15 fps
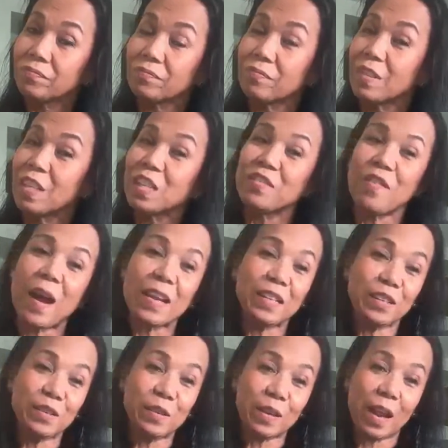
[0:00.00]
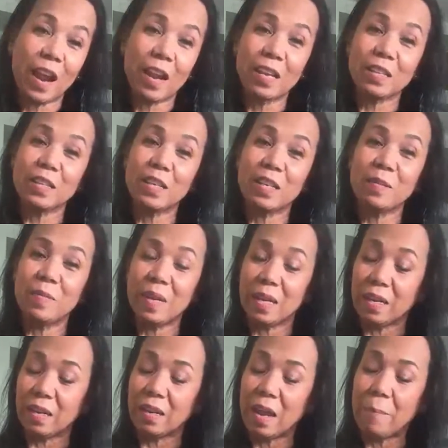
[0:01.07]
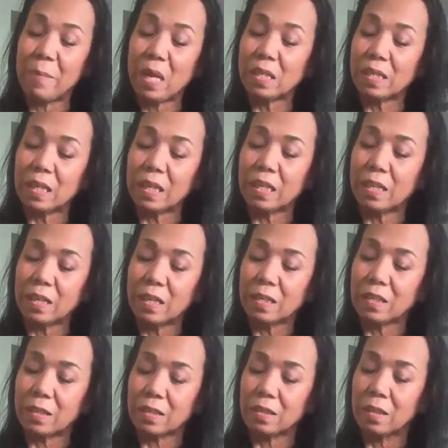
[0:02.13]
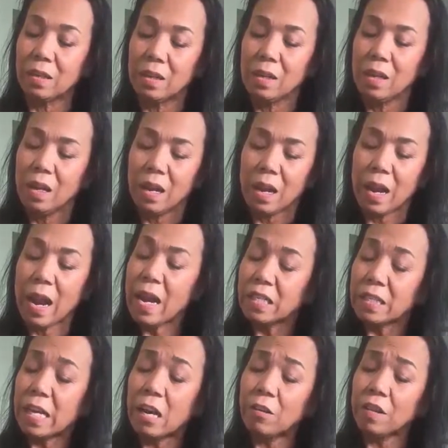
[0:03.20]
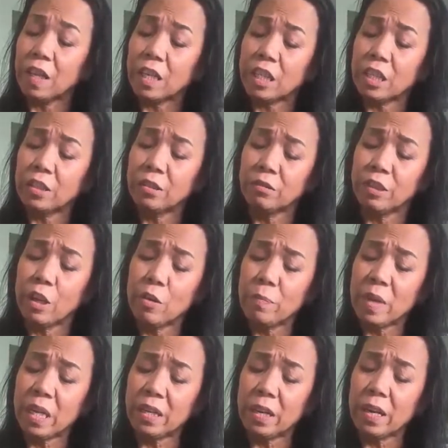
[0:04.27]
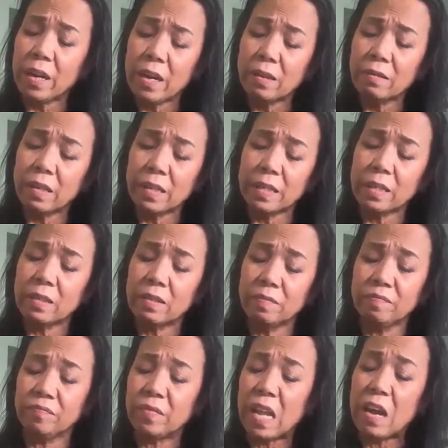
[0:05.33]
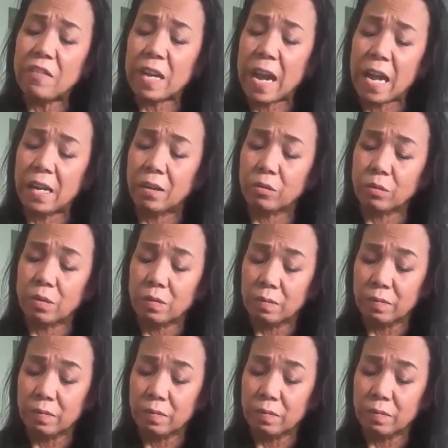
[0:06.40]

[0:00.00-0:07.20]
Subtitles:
It's fine too, okay? It's going to be amazingly delicious. And it's healthy too, no meat in it, it's just avocados.